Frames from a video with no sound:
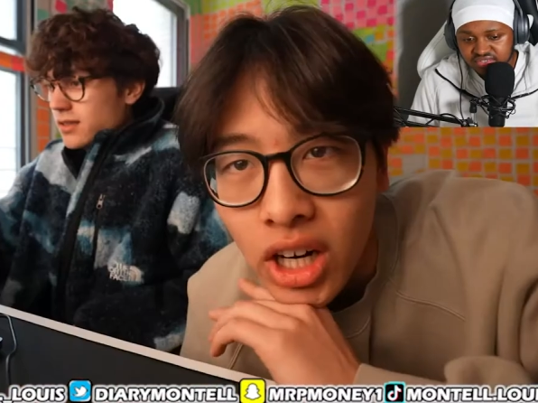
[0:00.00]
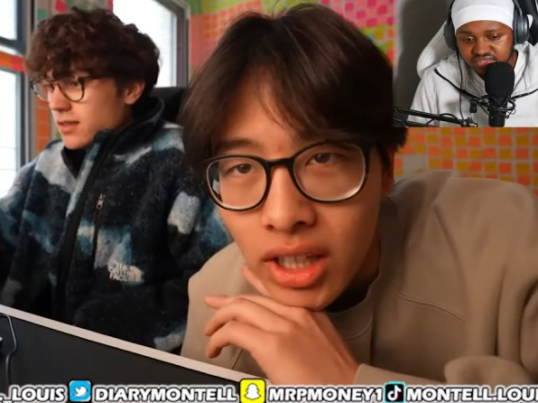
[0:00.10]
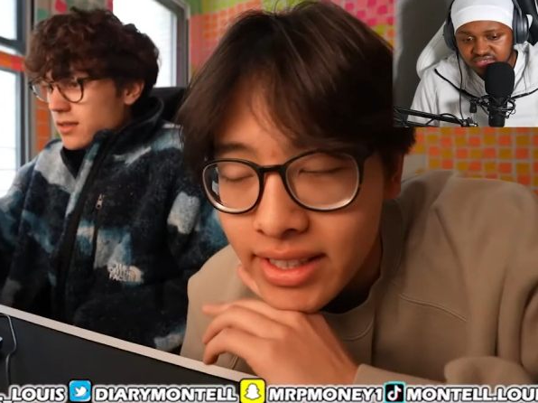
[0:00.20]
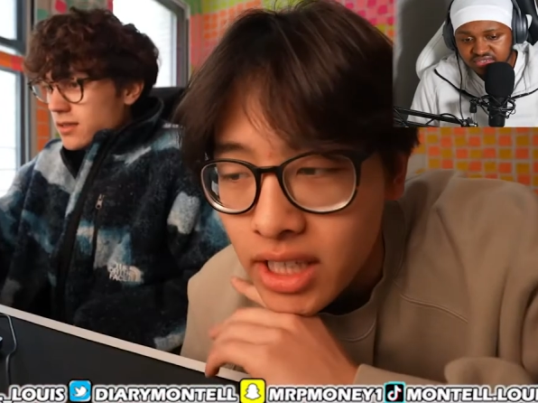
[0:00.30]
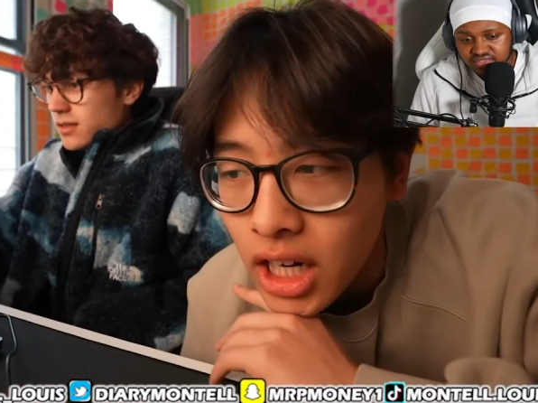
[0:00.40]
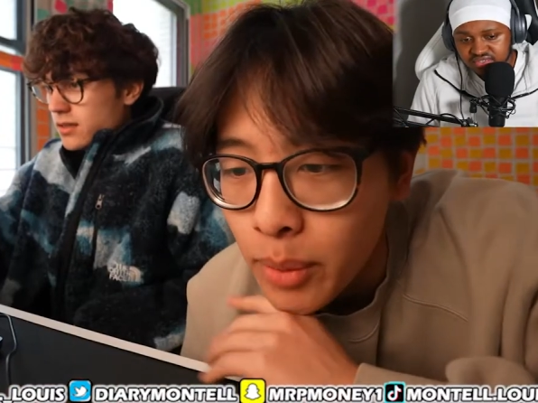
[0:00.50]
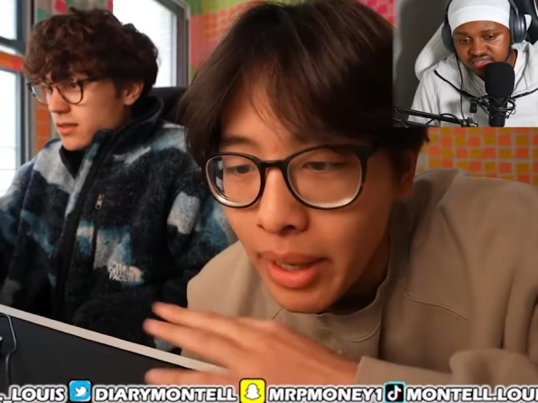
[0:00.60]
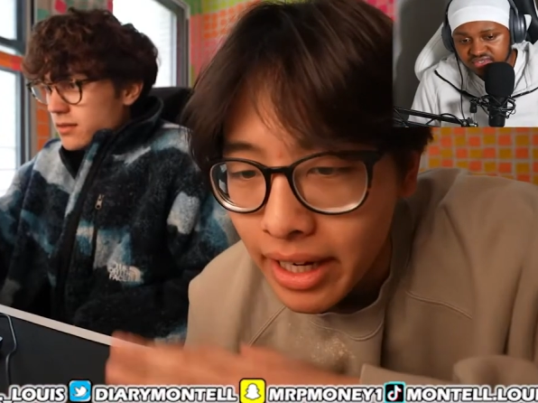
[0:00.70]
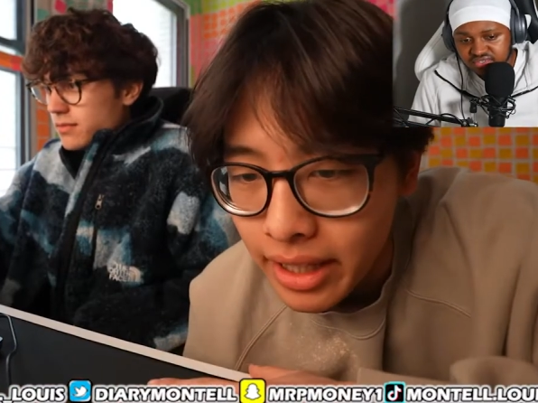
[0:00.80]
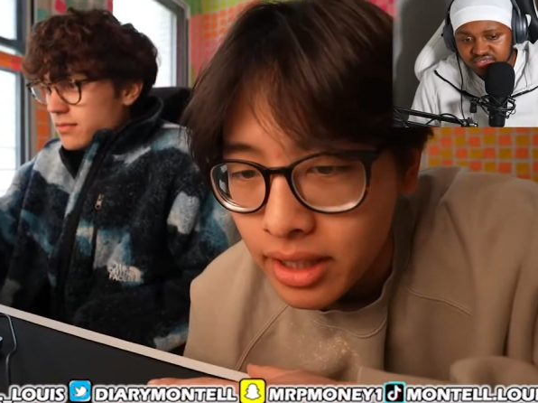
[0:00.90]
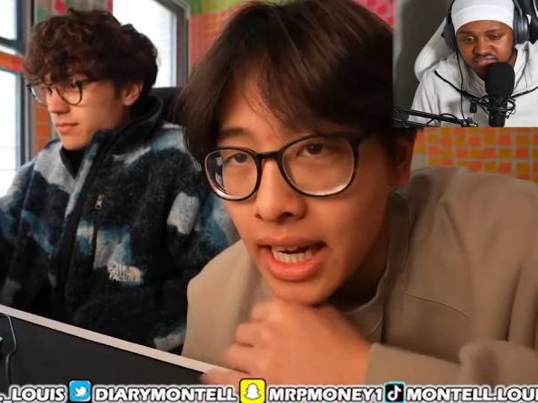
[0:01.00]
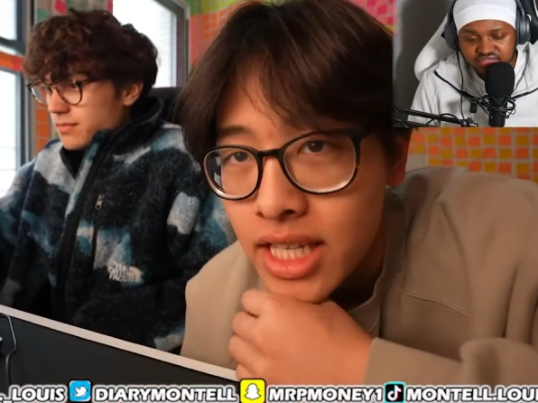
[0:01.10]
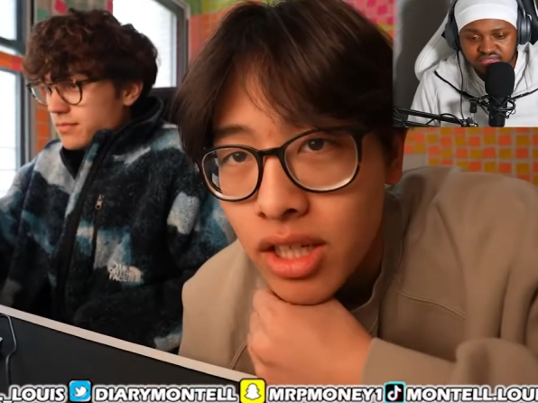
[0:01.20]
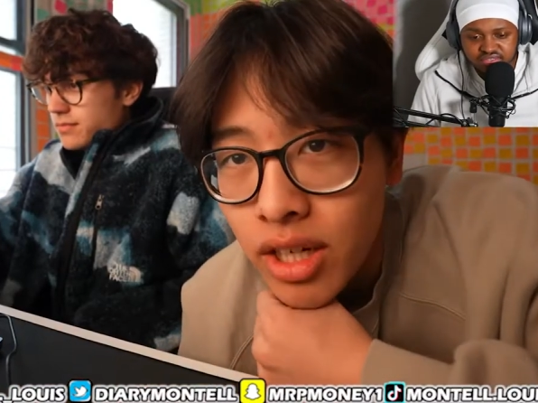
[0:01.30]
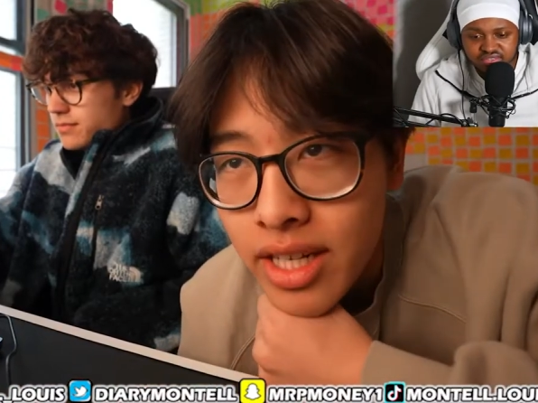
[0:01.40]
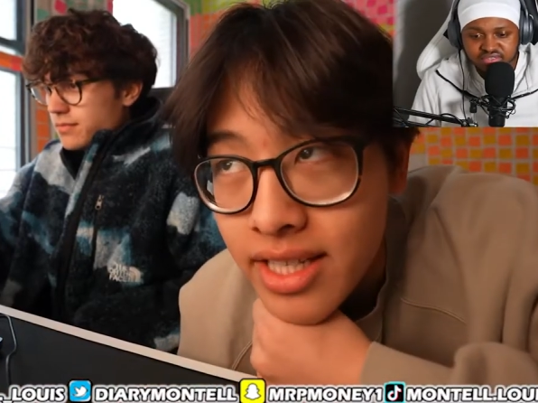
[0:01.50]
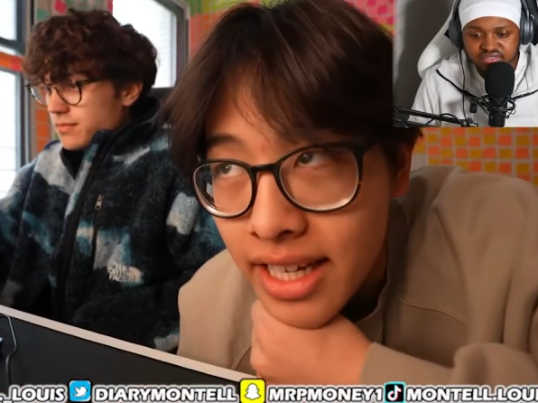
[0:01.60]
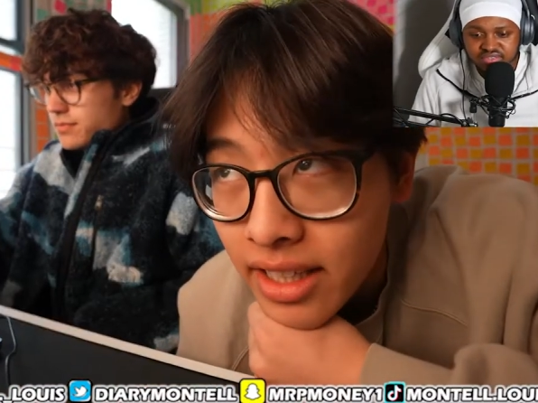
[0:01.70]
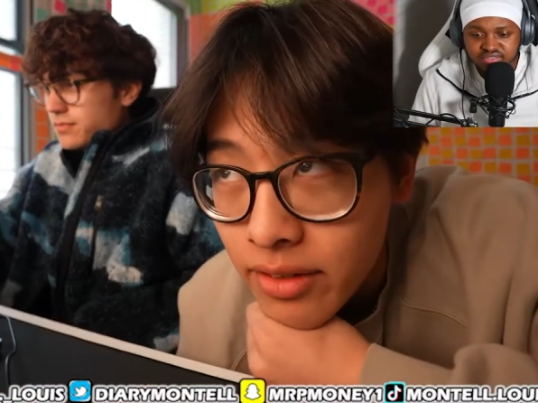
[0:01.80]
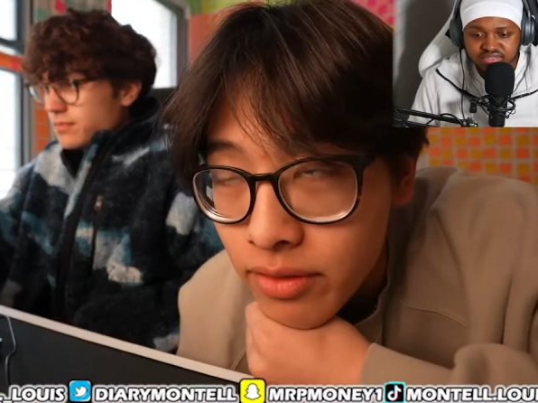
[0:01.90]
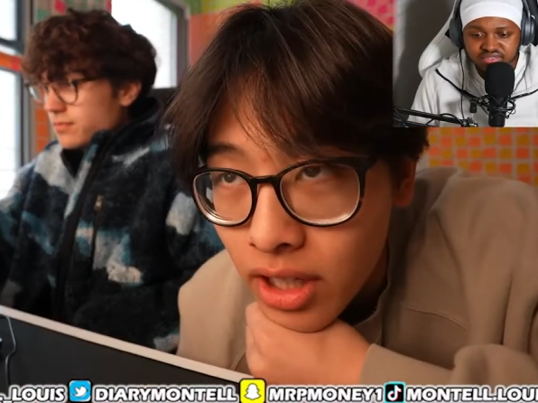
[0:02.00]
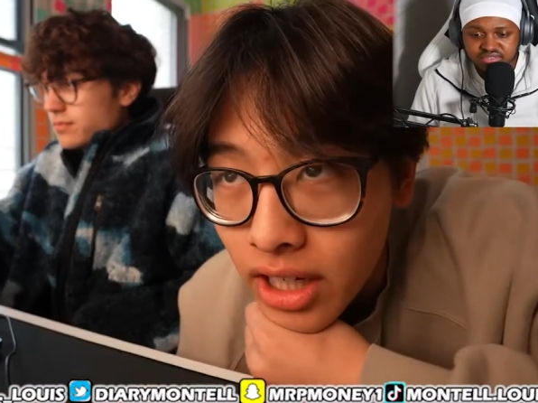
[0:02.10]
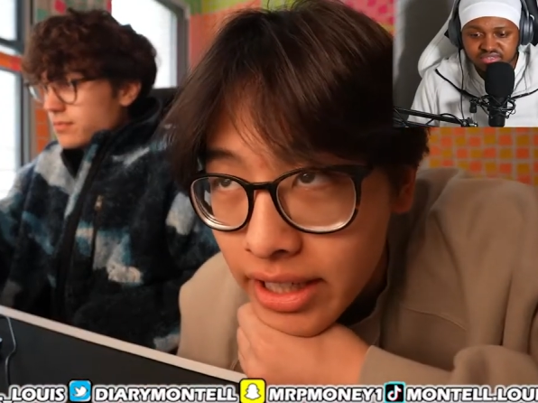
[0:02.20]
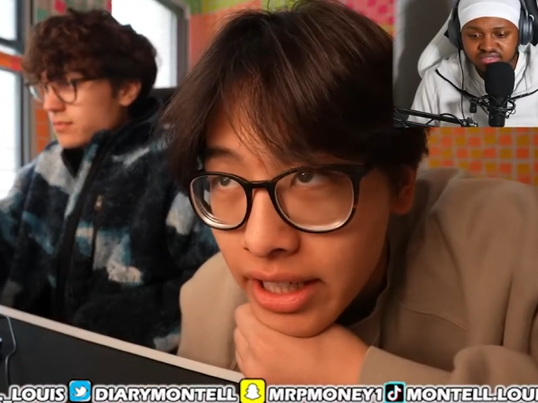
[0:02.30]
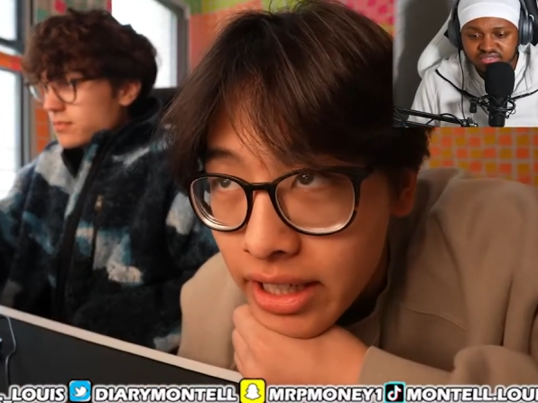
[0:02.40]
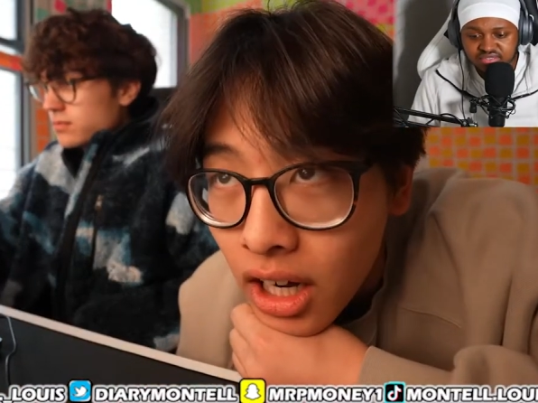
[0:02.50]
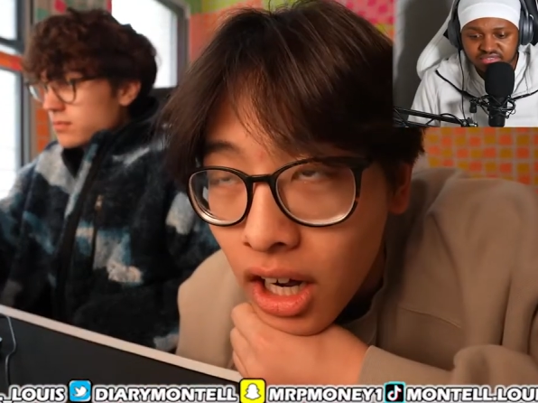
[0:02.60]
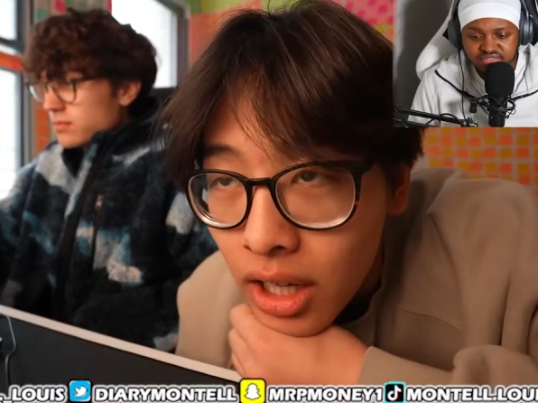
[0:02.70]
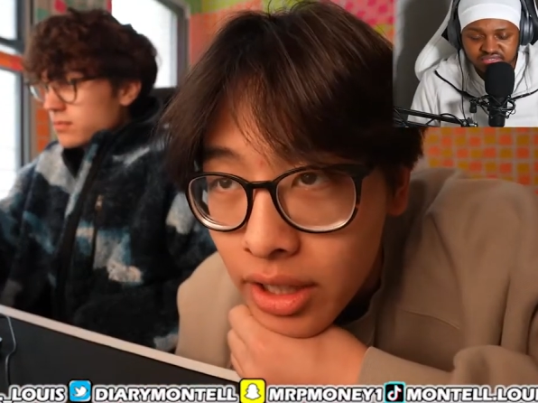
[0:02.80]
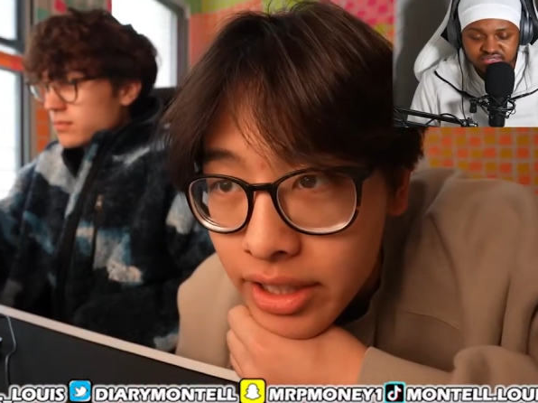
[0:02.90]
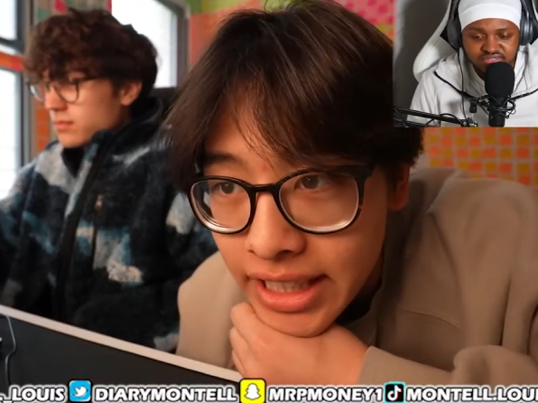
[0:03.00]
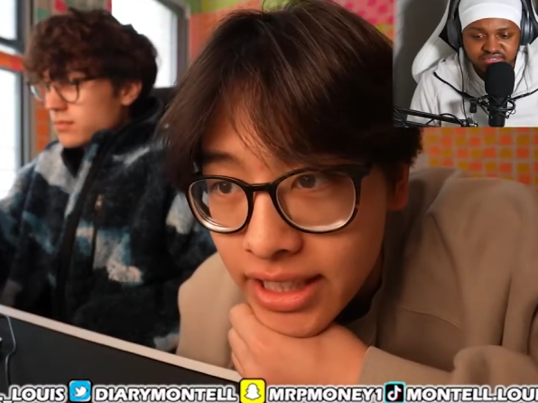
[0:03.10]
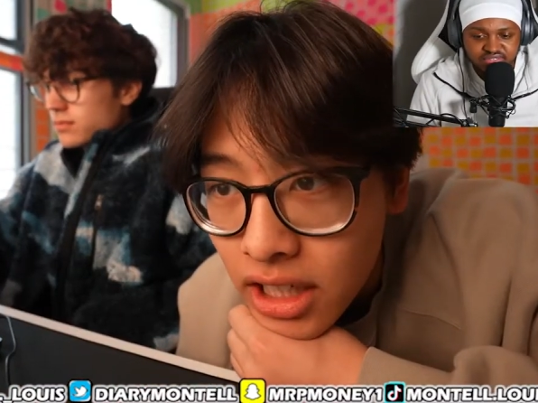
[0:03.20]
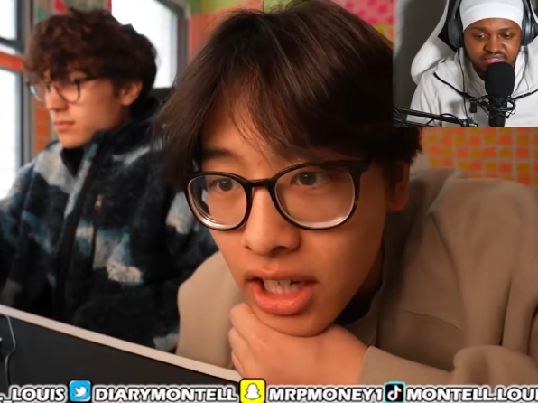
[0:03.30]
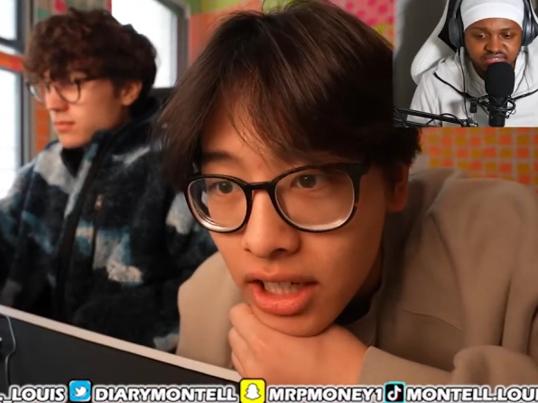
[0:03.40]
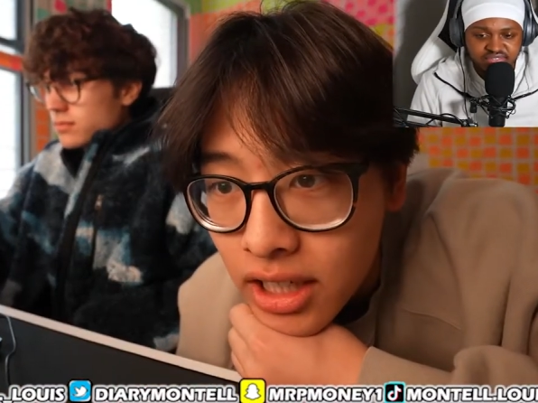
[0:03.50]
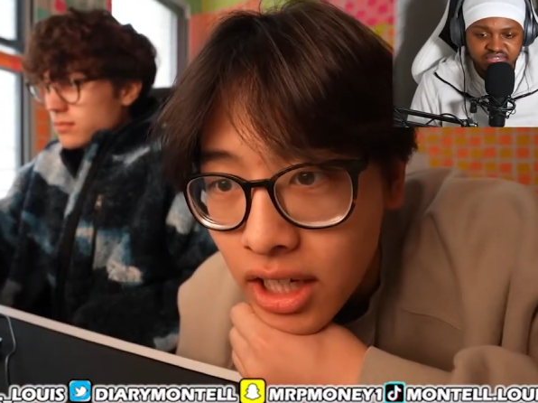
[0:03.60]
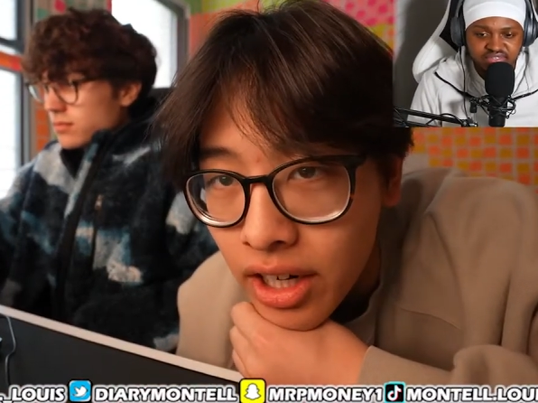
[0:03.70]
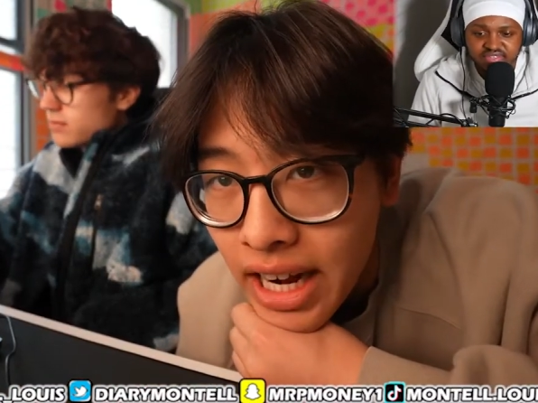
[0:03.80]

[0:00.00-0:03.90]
Speaker 1: right, let's talk about it. I started daily vlogging on TikTok, on